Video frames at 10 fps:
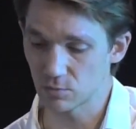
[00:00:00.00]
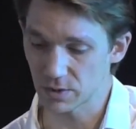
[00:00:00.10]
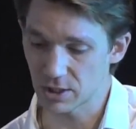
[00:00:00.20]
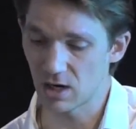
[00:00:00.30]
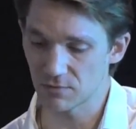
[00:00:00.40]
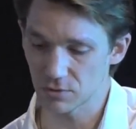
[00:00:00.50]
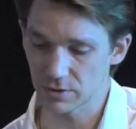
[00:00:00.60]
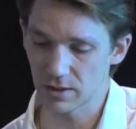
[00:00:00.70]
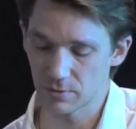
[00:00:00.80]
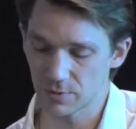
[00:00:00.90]

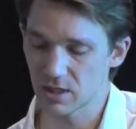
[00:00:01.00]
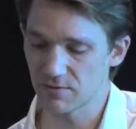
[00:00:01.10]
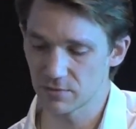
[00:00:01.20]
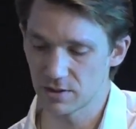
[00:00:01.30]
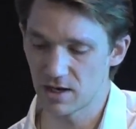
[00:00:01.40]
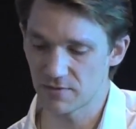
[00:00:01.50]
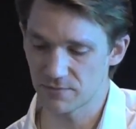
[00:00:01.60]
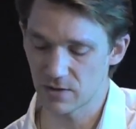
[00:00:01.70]
recover, recover enough